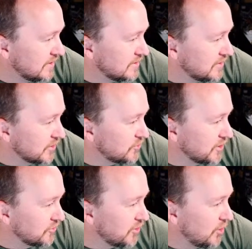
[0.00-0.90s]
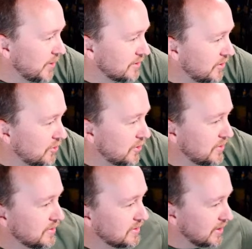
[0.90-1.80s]
Thanks for checking Saddleback Leather.
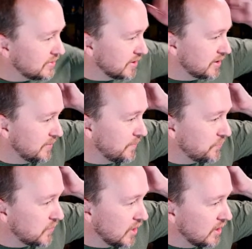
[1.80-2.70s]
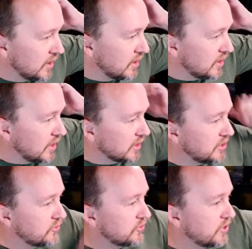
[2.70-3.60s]
All right, thank you. Can
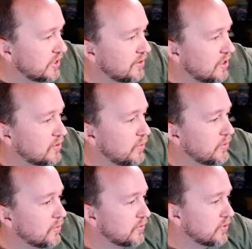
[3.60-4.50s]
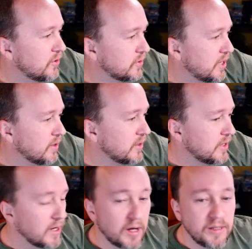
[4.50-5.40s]
you use the Tek-Lok with horizontal carry?
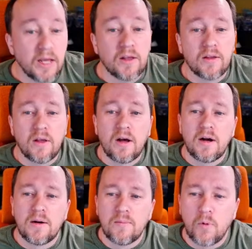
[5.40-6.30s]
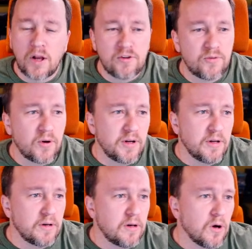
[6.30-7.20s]
Yeah. Well, actually, I'm
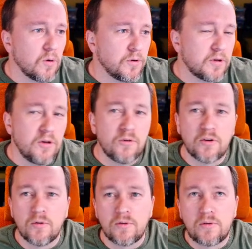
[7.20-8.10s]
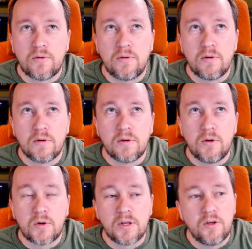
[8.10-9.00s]
sorry. No, you can use it.
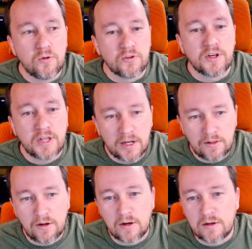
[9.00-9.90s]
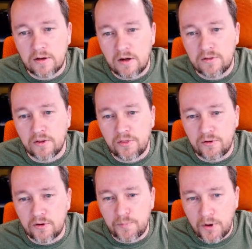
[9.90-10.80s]
You can use the Tek-Lok on the
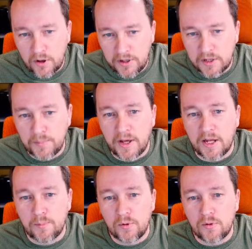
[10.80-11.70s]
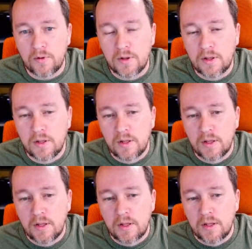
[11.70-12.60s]
third-party compatible,
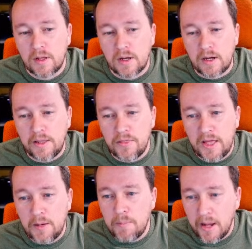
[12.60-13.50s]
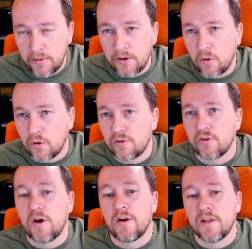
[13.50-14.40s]
and then mount it
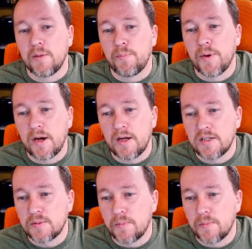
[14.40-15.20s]
horizontally. But